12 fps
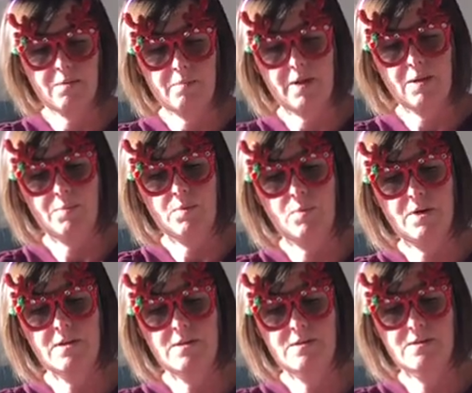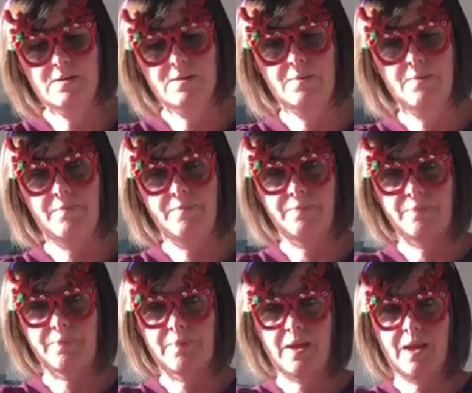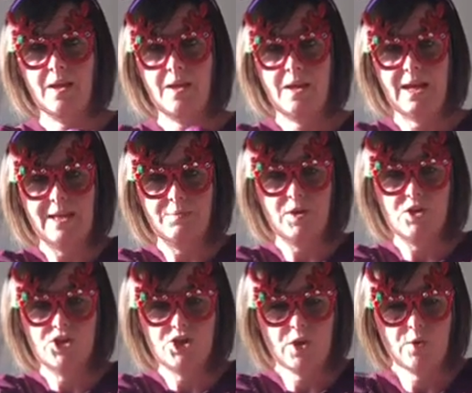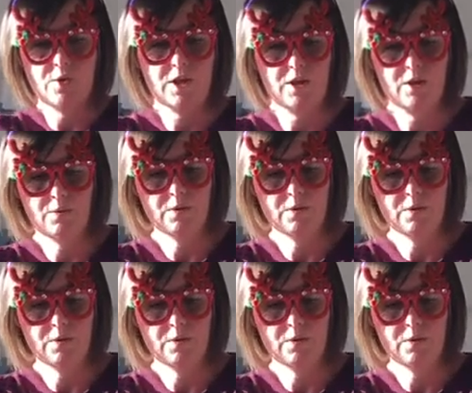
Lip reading: purple ones. And I'm going to show you